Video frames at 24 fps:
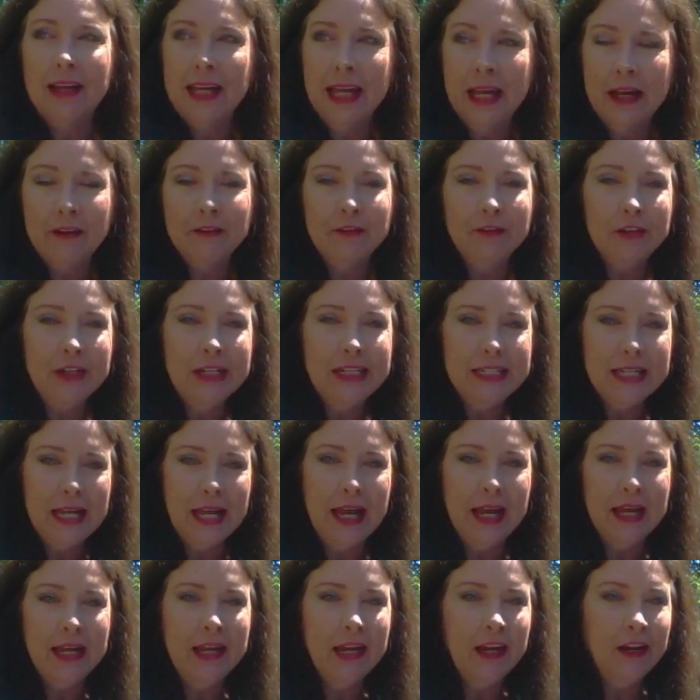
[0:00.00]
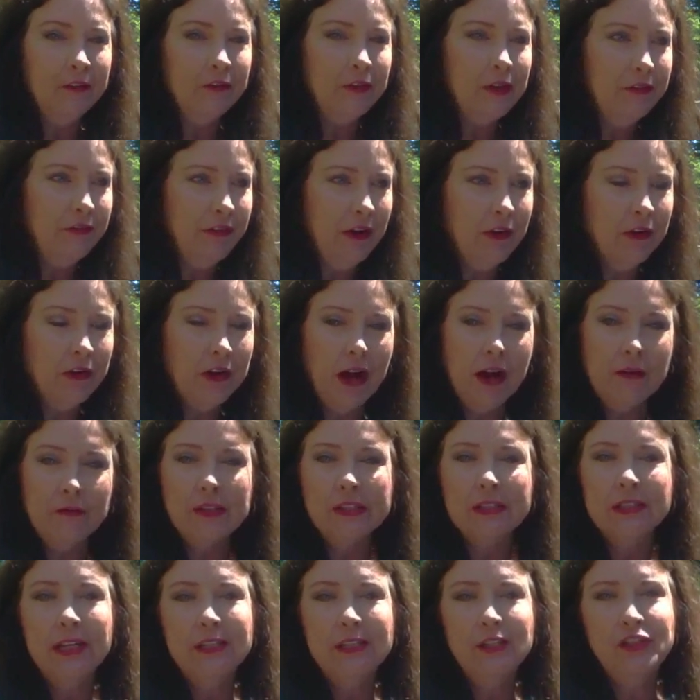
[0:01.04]
Every day, every phone
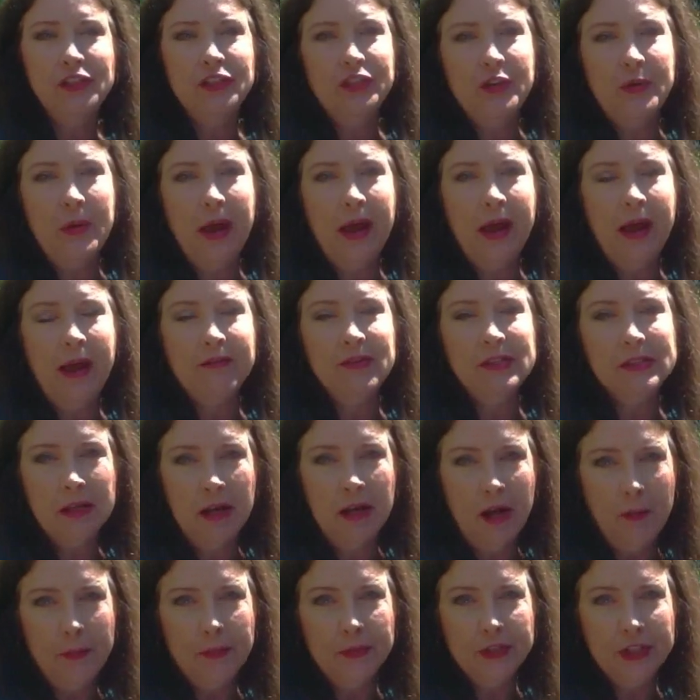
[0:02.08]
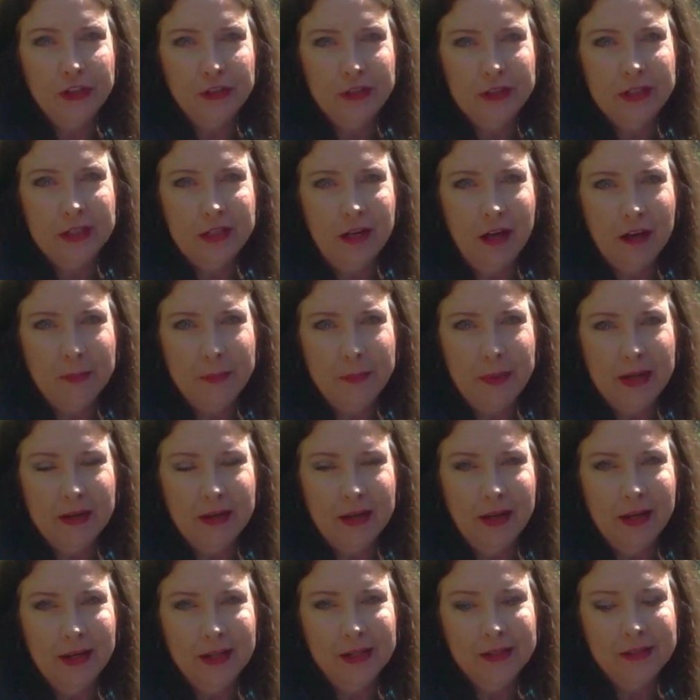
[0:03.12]
conversation you have is an opportunity to talk
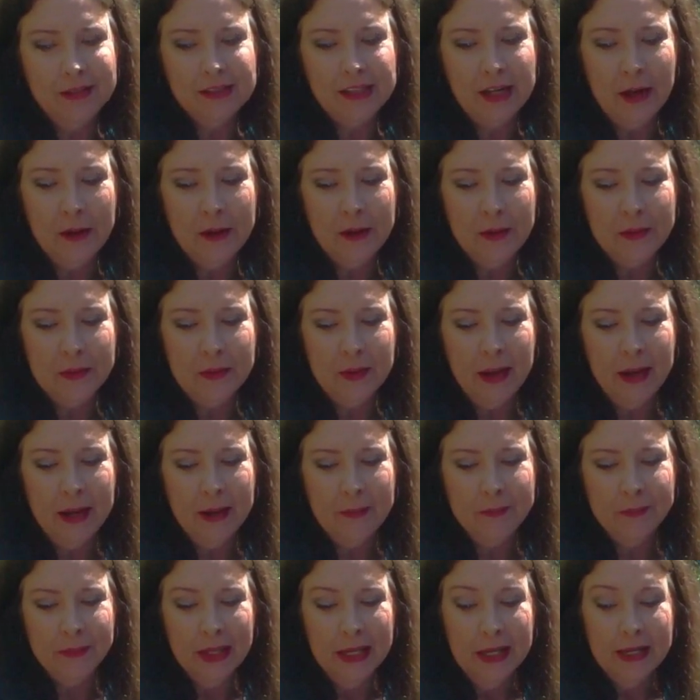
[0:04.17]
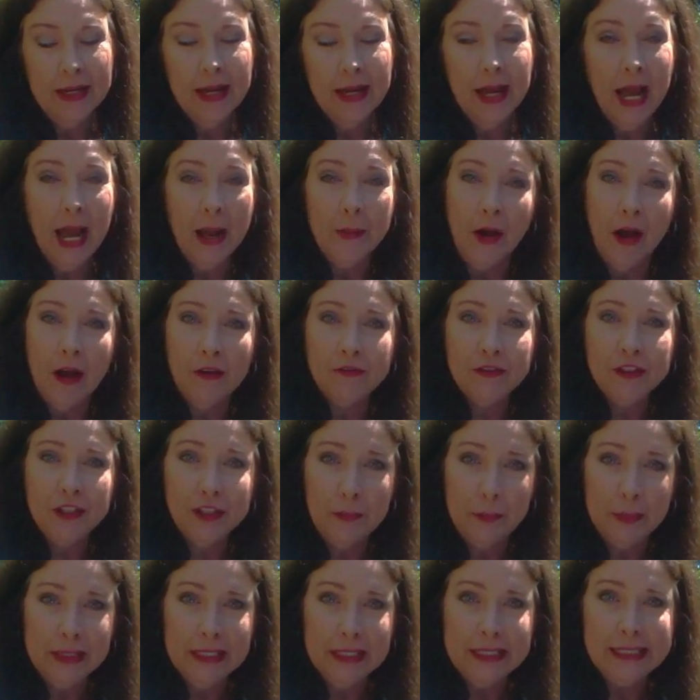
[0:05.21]
about God. So um, I'm off to
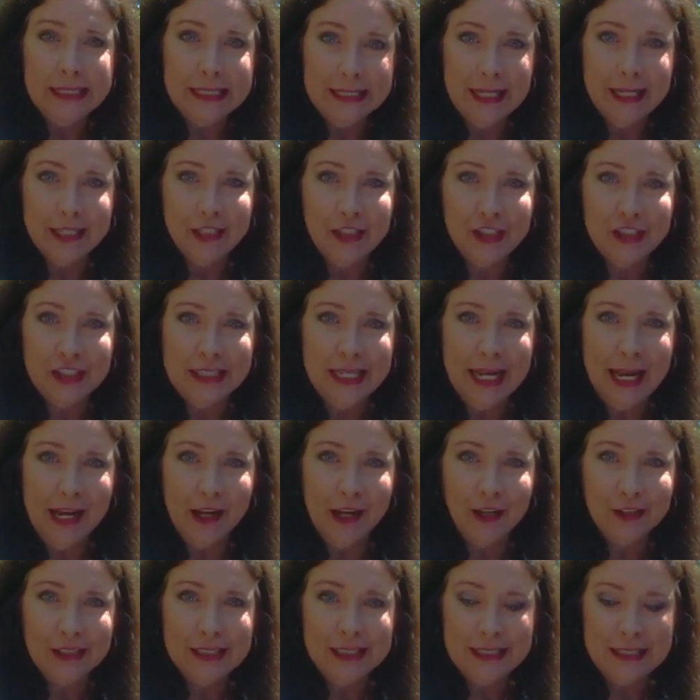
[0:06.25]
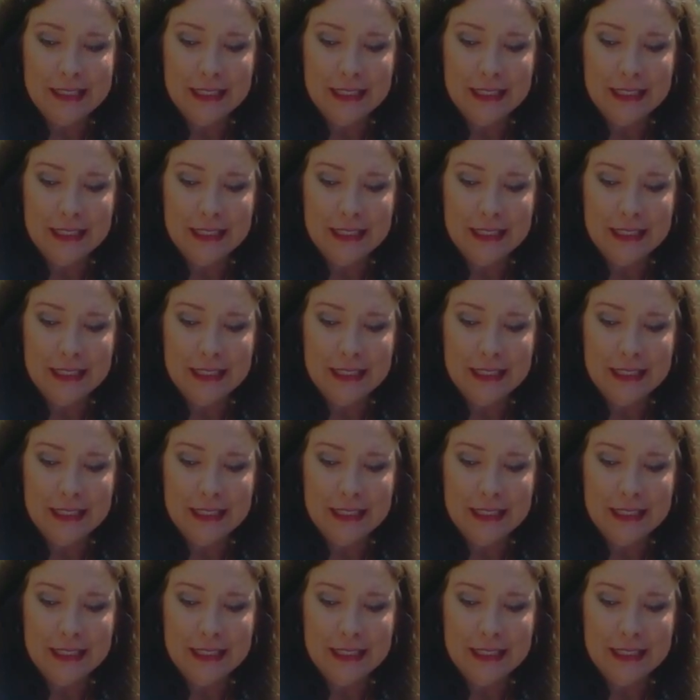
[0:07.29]
the police station now to